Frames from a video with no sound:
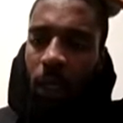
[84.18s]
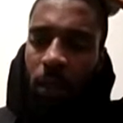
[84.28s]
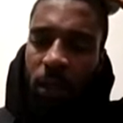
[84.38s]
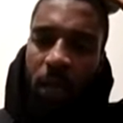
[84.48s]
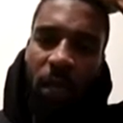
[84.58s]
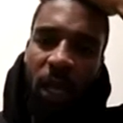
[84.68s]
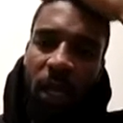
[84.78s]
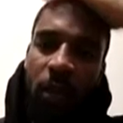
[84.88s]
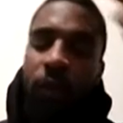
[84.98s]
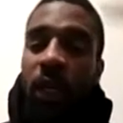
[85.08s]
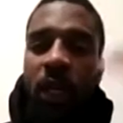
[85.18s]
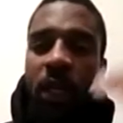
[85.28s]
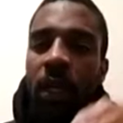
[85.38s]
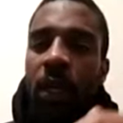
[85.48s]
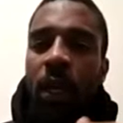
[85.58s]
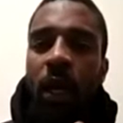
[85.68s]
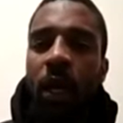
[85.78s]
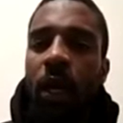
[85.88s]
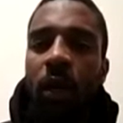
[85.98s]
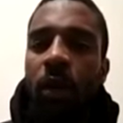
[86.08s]
they be in fucking
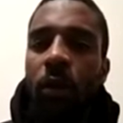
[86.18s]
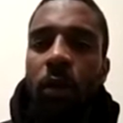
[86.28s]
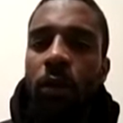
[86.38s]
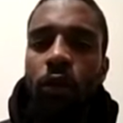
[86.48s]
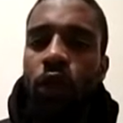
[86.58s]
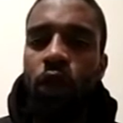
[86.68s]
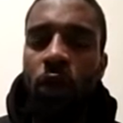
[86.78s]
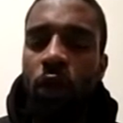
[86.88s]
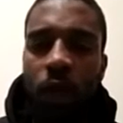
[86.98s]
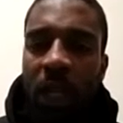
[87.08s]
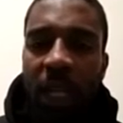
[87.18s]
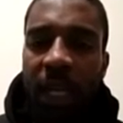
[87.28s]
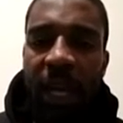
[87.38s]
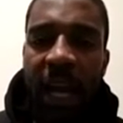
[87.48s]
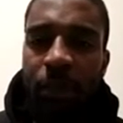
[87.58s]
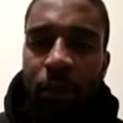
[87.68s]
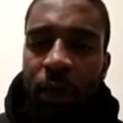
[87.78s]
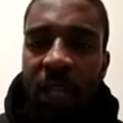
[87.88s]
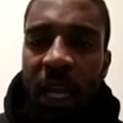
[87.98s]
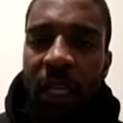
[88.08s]
clean ass
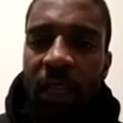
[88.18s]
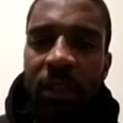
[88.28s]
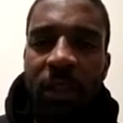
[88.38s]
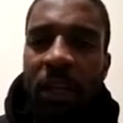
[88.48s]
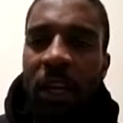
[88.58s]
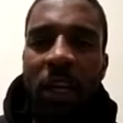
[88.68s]
Mercedes,